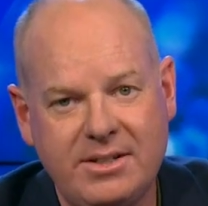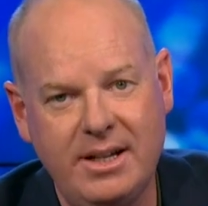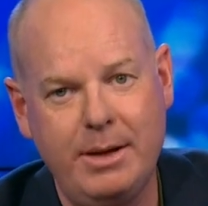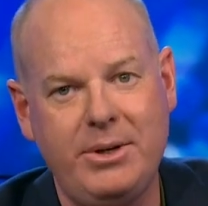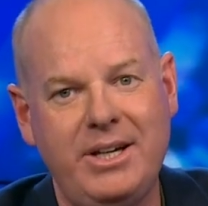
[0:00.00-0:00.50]

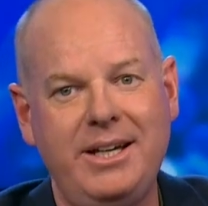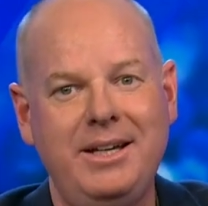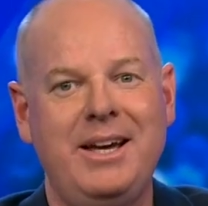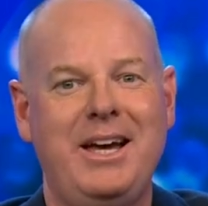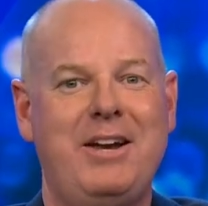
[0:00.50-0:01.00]

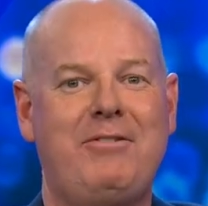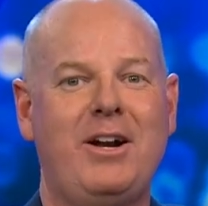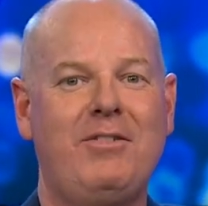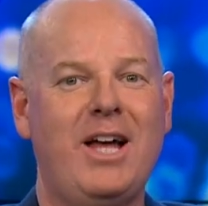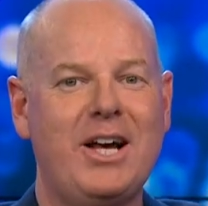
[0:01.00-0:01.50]
celebrity in front
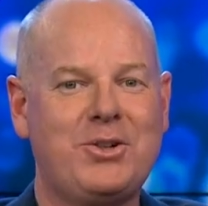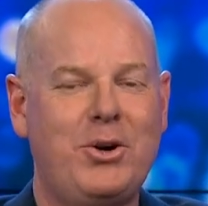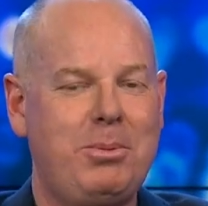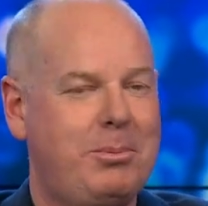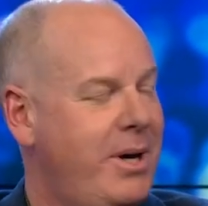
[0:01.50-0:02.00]
of a large
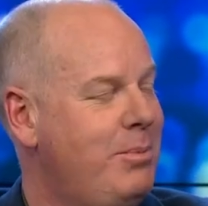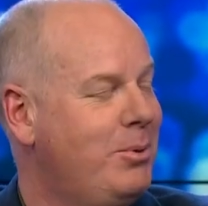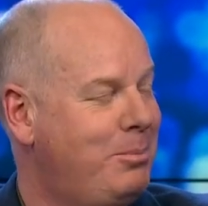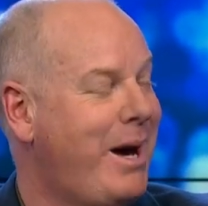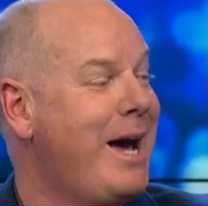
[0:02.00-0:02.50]
group of
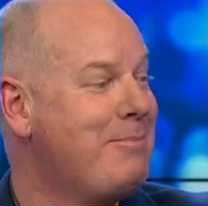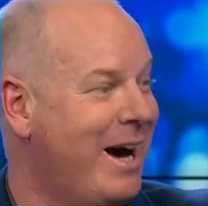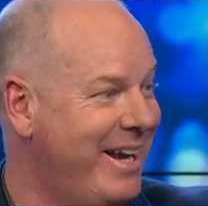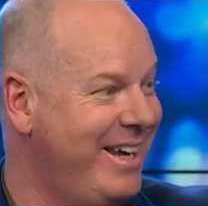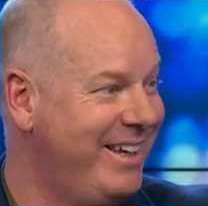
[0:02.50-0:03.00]
people, pay
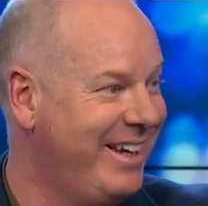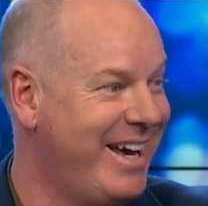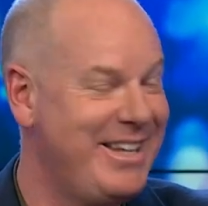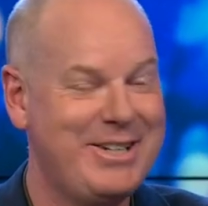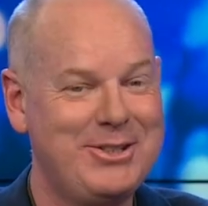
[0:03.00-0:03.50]
money
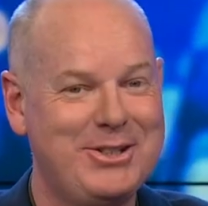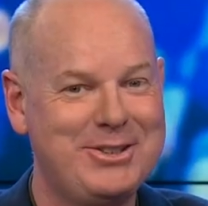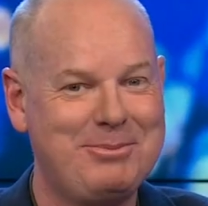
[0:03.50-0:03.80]
and you can just